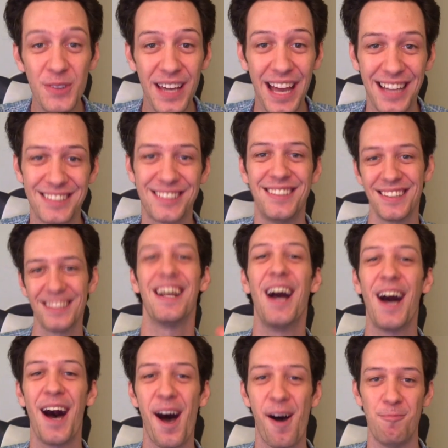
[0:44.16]
guessed it,
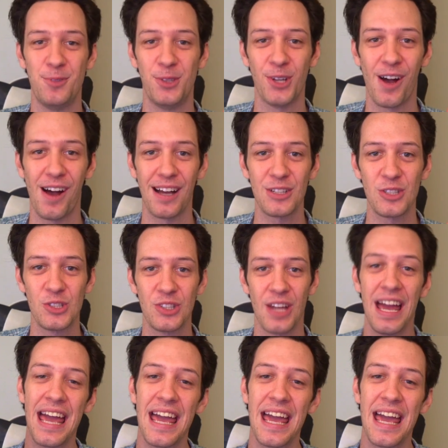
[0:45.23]
I'm Josh.